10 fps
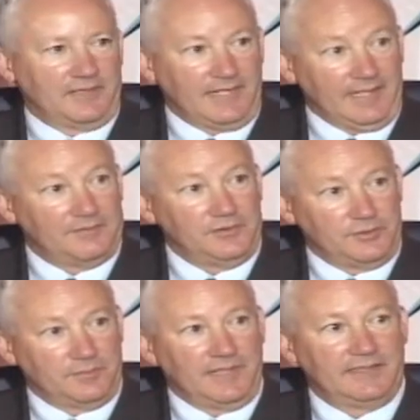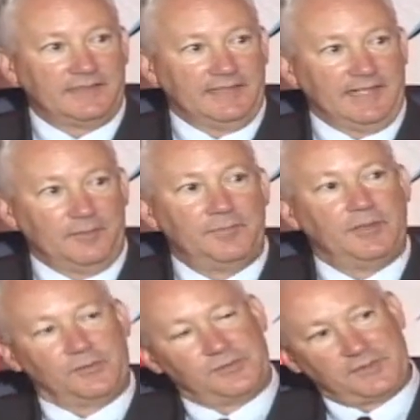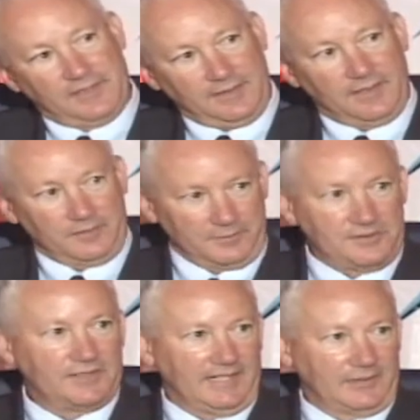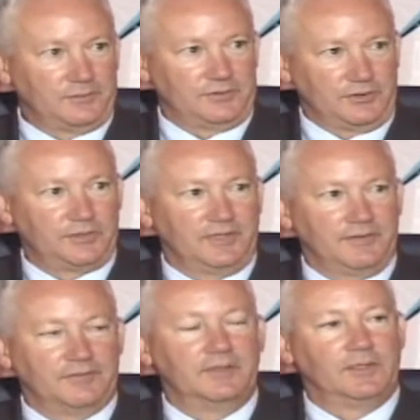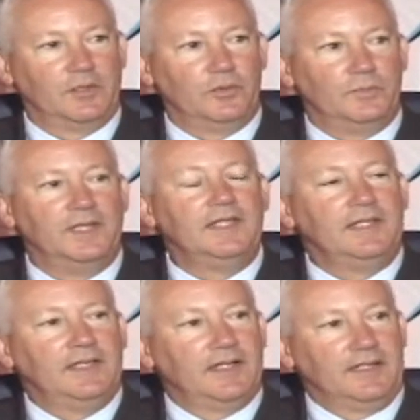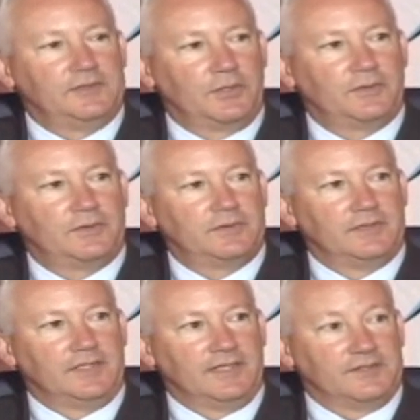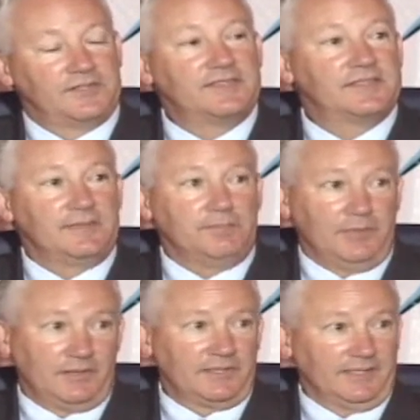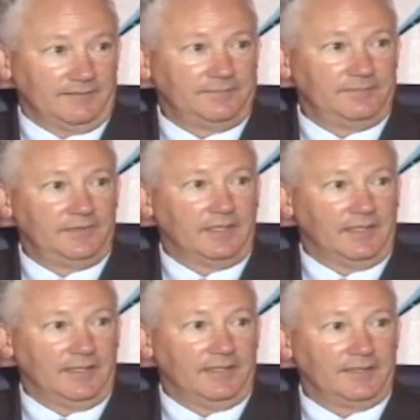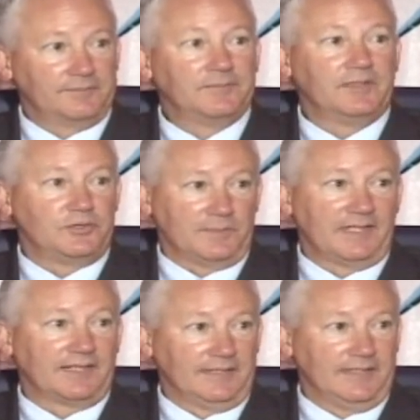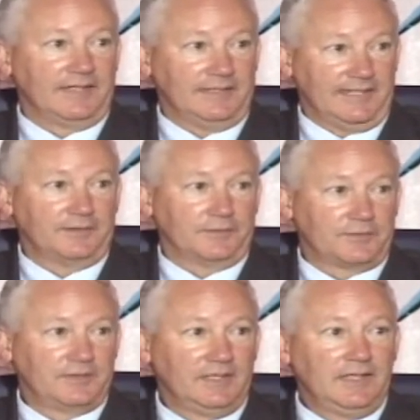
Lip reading: have in Jamaica now, post our recent acquisition of Globe, total 60 billion Jamaican dollars.